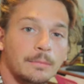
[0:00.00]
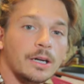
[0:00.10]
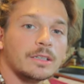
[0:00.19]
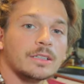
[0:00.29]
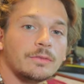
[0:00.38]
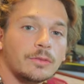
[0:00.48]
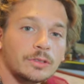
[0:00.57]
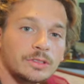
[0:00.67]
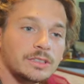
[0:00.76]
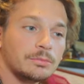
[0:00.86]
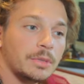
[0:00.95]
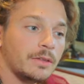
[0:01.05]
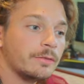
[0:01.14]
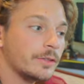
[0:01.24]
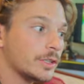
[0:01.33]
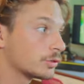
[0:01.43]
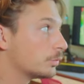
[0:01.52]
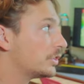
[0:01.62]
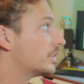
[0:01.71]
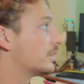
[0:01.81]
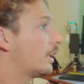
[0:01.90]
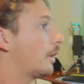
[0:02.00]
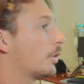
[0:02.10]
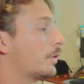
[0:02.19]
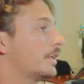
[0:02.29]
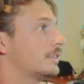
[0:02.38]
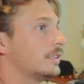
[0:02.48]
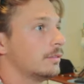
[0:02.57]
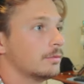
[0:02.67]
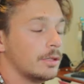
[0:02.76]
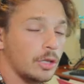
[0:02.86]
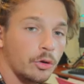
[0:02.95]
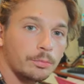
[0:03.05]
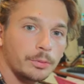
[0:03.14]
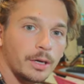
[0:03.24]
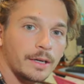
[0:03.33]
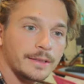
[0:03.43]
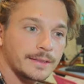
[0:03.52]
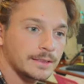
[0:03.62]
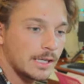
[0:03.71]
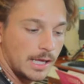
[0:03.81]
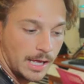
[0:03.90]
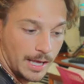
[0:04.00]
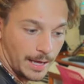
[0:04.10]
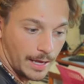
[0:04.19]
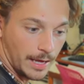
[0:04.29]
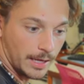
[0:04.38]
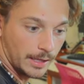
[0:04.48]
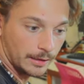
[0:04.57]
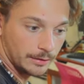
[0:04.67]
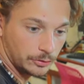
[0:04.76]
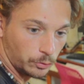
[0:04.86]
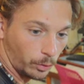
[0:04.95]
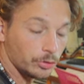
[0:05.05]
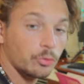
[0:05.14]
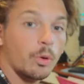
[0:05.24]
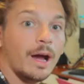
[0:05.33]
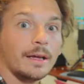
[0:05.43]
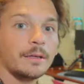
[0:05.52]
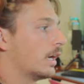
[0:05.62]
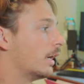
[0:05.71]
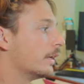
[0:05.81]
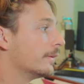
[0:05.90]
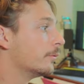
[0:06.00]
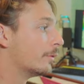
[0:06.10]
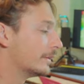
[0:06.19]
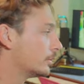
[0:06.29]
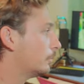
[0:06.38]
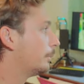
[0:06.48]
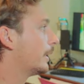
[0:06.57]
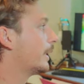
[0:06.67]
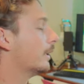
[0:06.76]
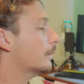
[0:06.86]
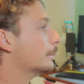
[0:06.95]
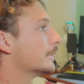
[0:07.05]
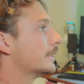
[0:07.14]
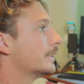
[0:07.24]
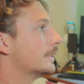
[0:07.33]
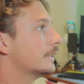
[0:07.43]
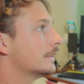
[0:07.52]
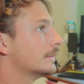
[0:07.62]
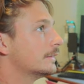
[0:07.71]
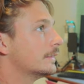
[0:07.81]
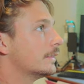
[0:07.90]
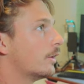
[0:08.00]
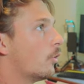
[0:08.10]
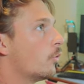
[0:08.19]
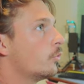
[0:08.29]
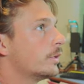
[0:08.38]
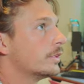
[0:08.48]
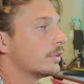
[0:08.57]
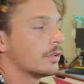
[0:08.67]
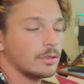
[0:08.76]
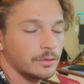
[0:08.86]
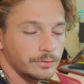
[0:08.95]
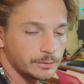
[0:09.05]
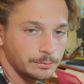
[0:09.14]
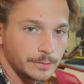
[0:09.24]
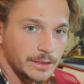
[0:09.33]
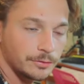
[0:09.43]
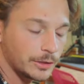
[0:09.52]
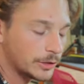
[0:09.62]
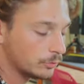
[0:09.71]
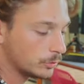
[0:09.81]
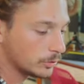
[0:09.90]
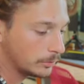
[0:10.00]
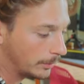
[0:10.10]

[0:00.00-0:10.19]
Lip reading: bucks for this mini fridge, which is a crazy low price. And you wonder why. I went to pick it up and the owner of the mini fridge was